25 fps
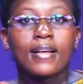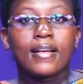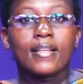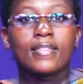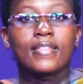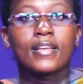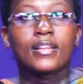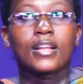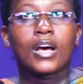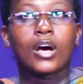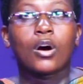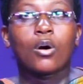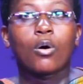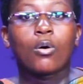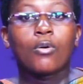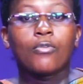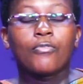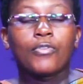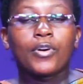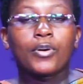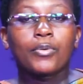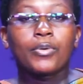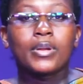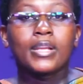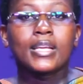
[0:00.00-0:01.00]
that are
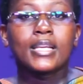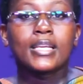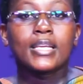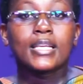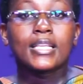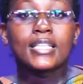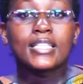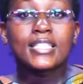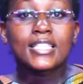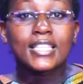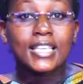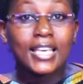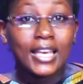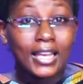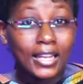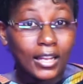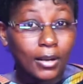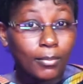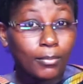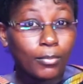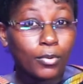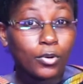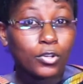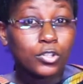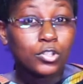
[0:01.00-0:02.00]
offering
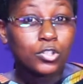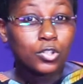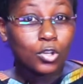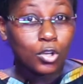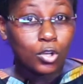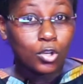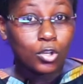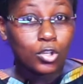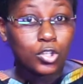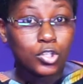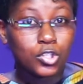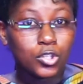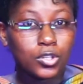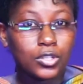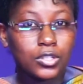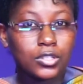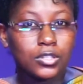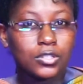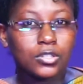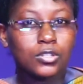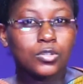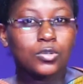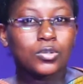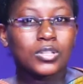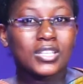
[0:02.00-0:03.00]
scalable
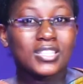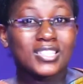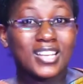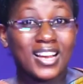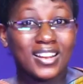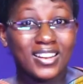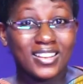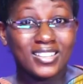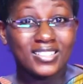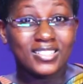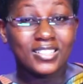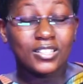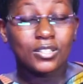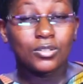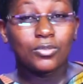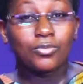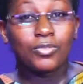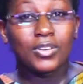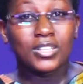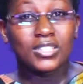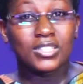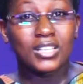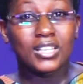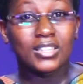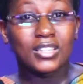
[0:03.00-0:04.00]
solutions to the challenges
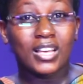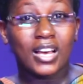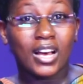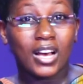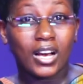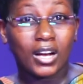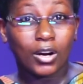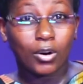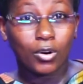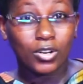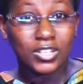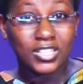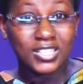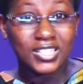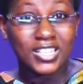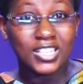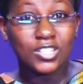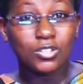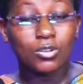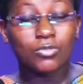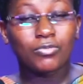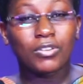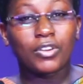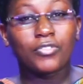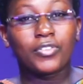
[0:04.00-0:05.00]
facing the continent
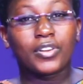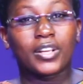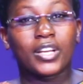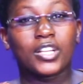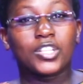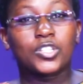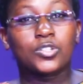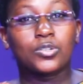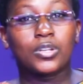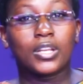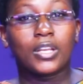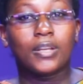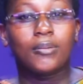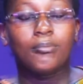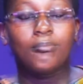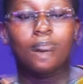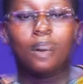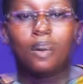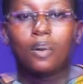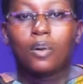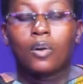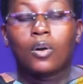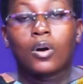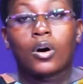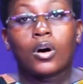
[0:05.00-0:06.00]
of Africa today.
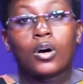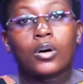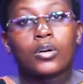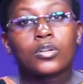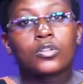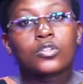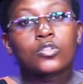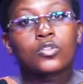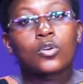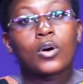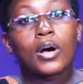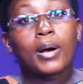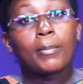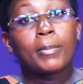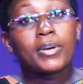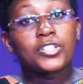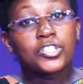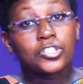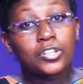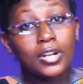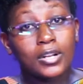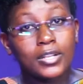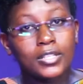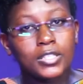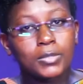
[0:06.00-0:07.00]
Uh, so I'm a
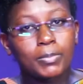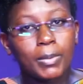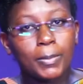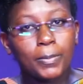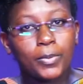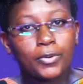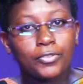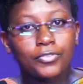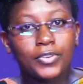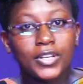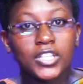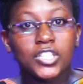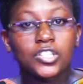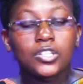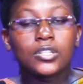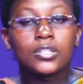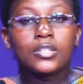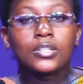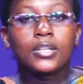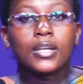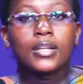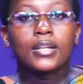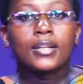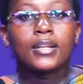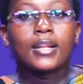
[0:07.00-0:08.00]
journalist by profession
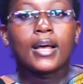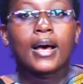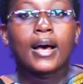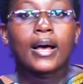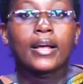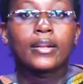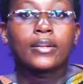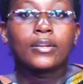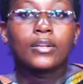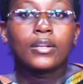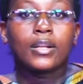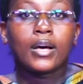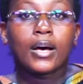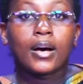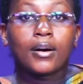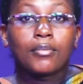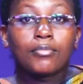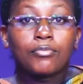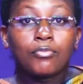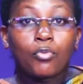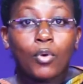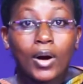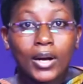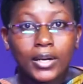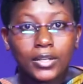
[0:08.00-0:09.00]
and had have
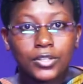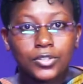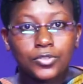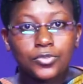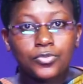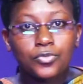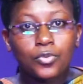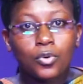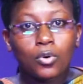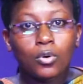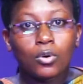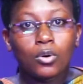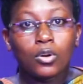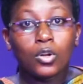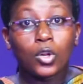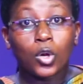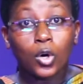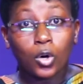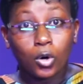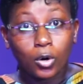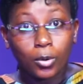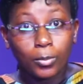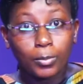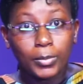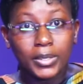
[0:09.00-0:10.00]
worked for
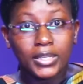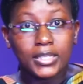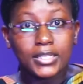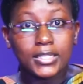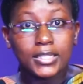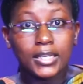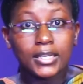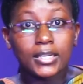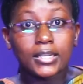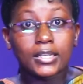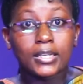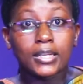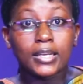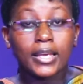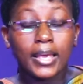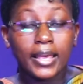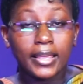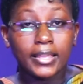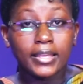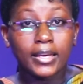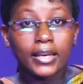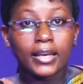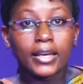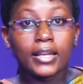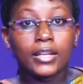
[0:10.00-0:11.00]
local media in
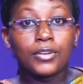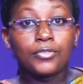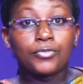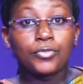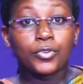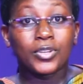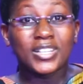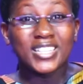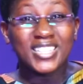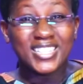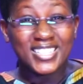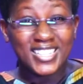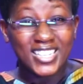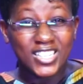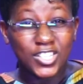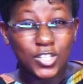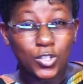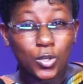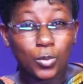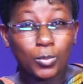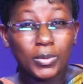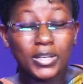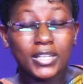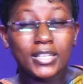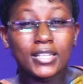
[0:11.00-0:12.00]
Kenya and for
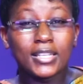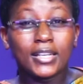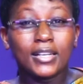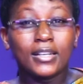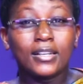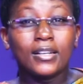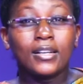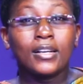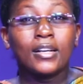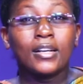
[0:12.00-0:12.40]
international media